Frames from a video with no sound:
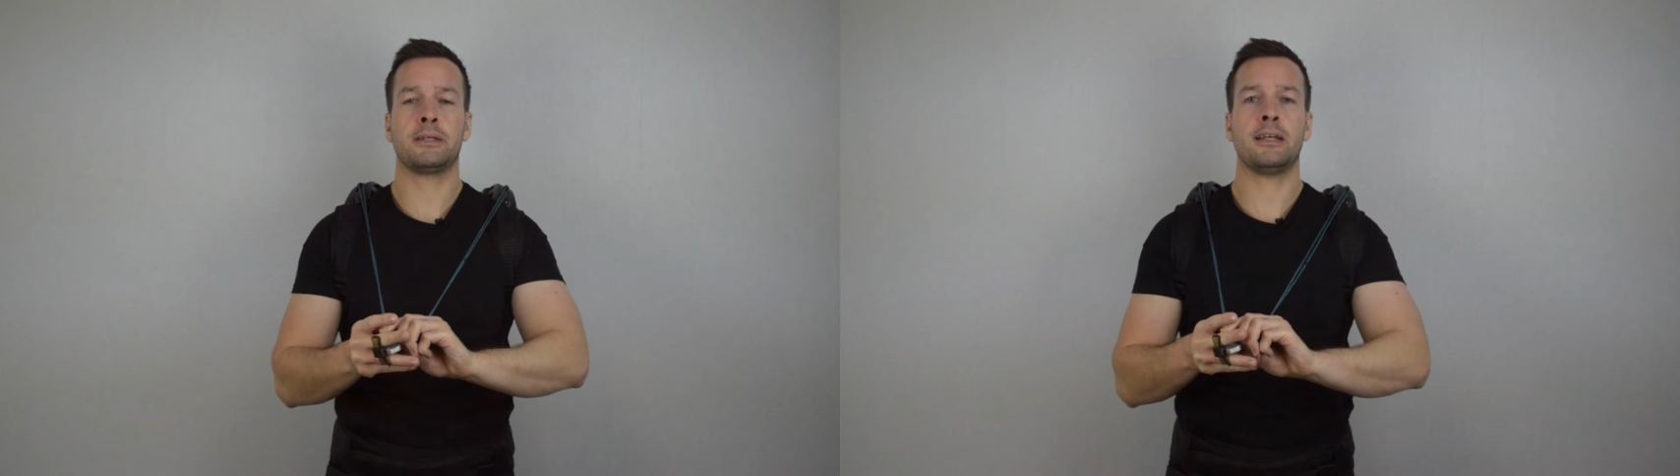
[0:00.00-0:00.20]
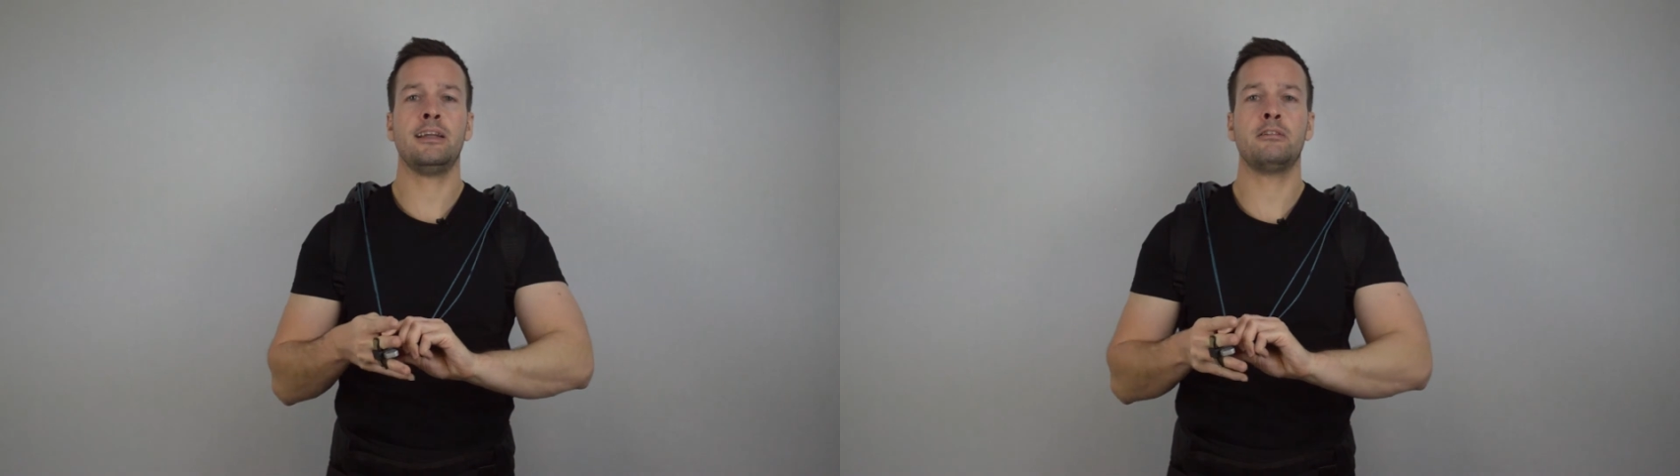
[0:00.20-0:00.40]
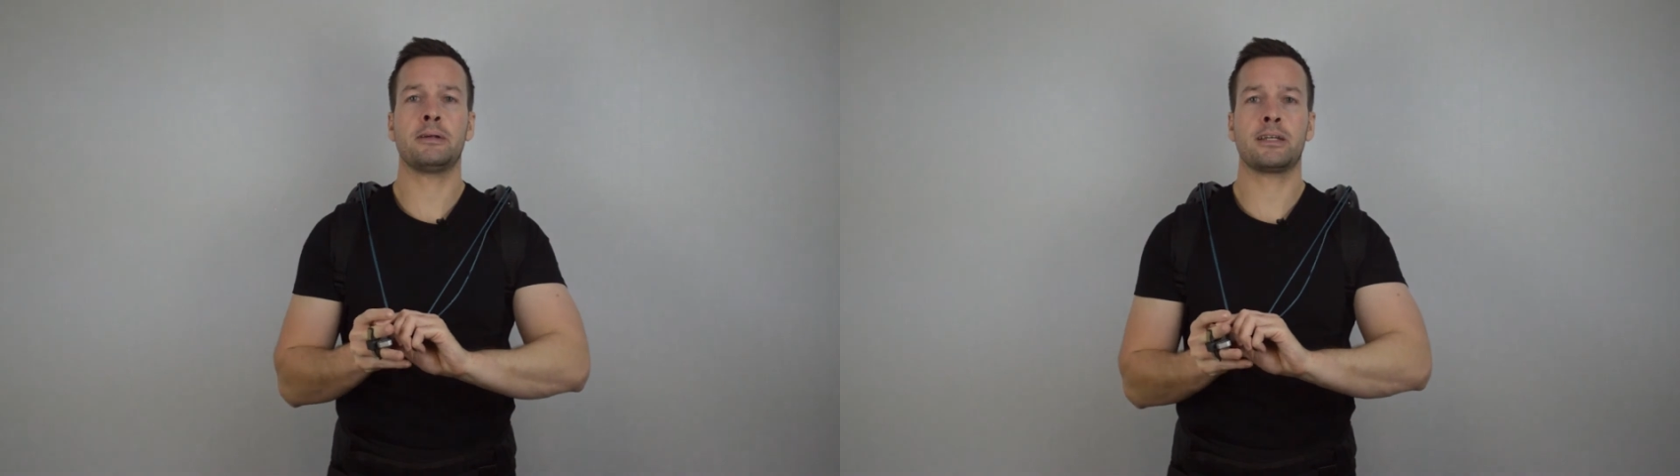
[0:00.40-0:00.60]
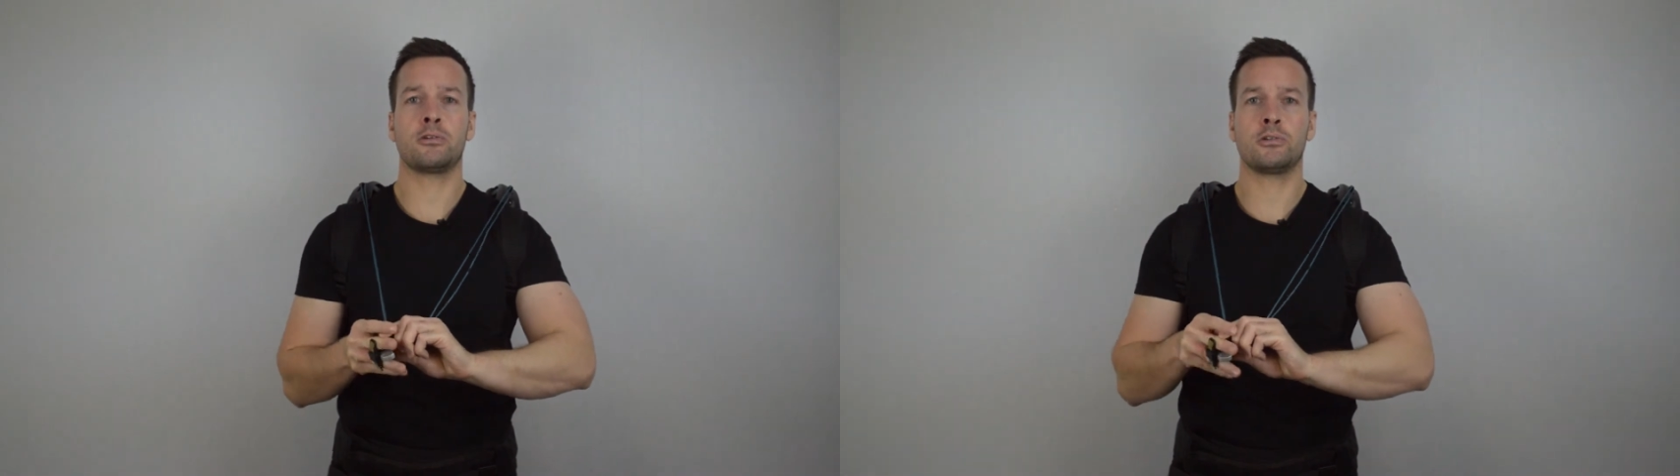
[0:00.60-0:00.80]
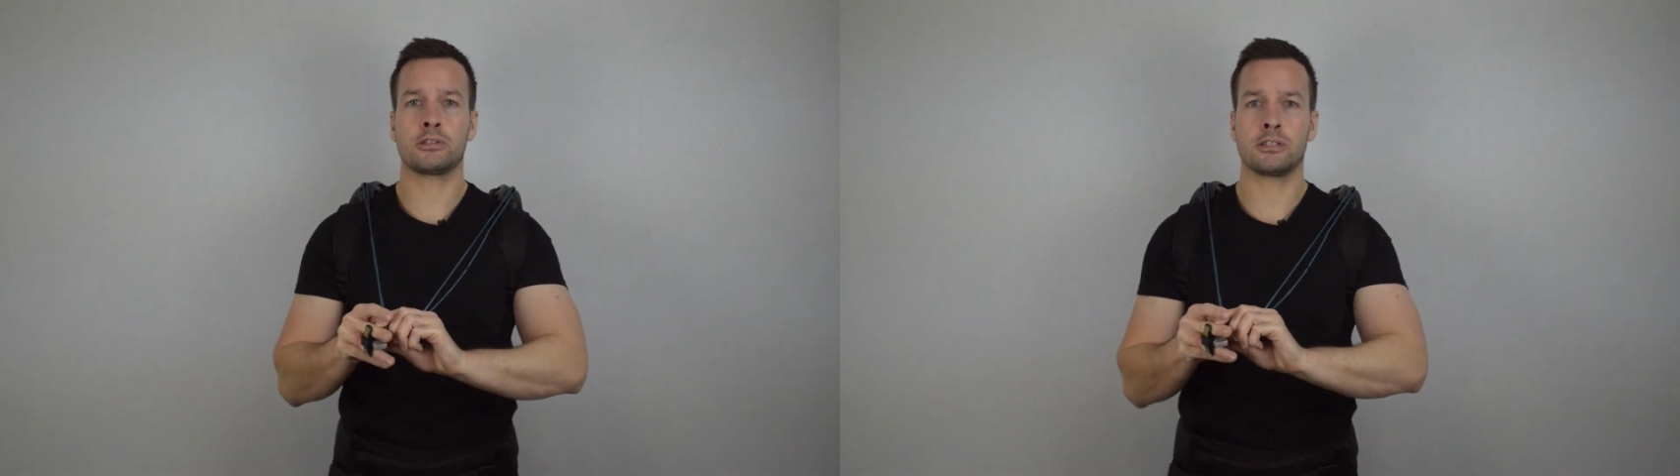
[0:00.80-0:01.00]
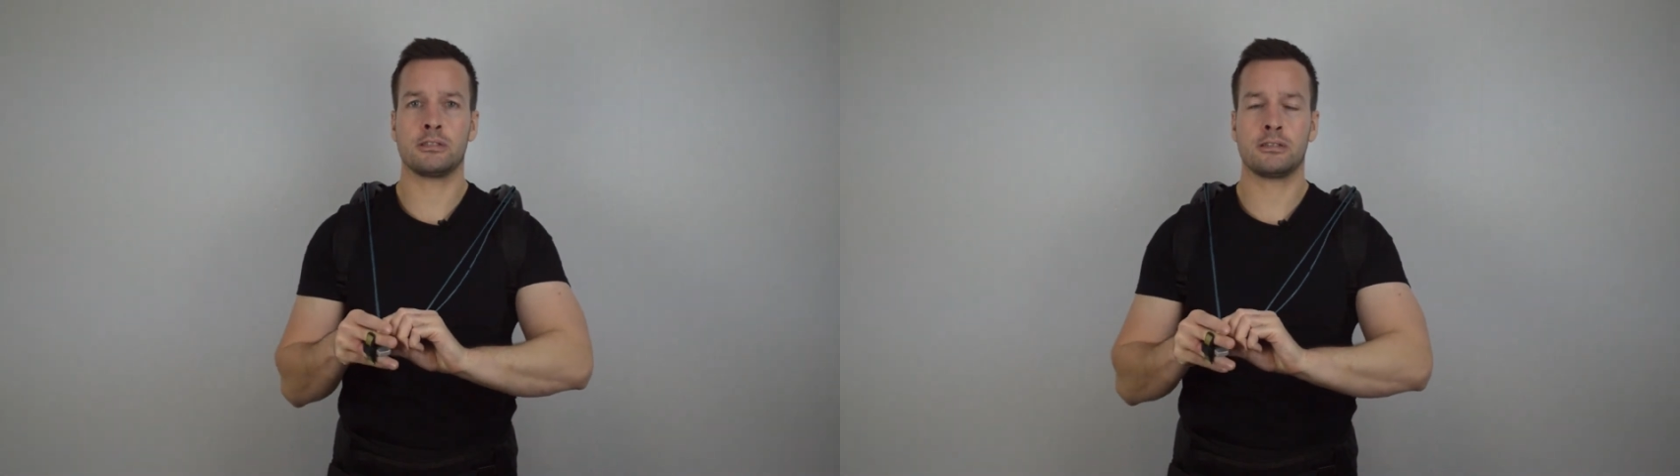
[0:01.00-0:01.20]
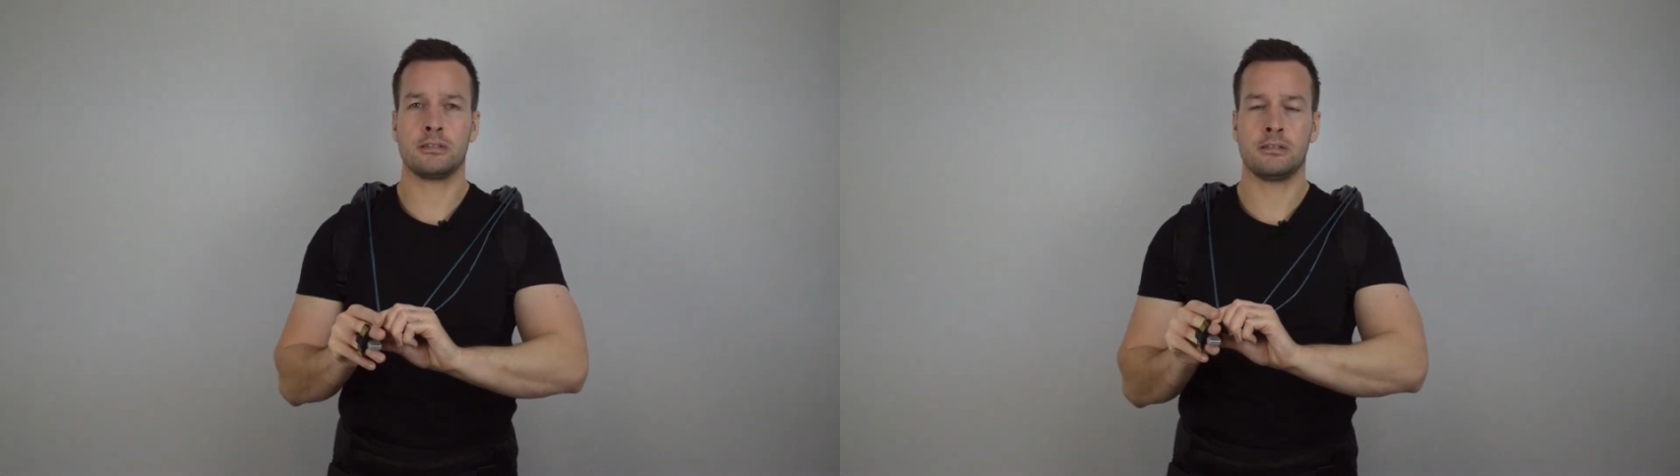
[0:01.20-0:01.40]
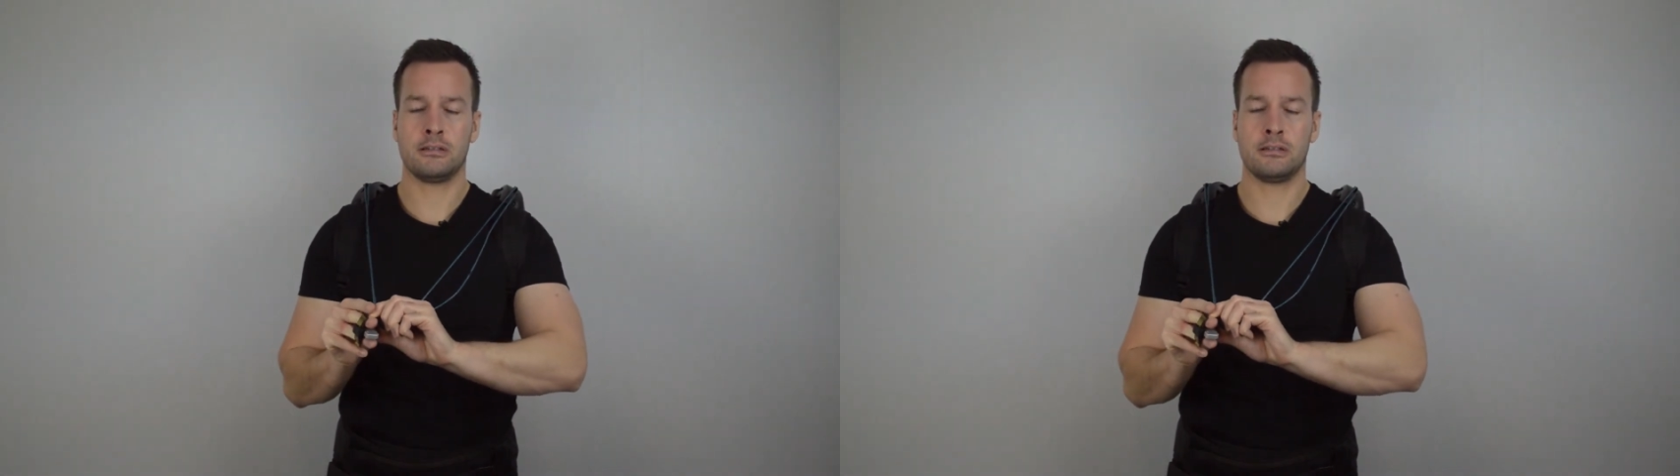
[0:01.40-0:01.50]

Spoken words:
being a little bit cautious,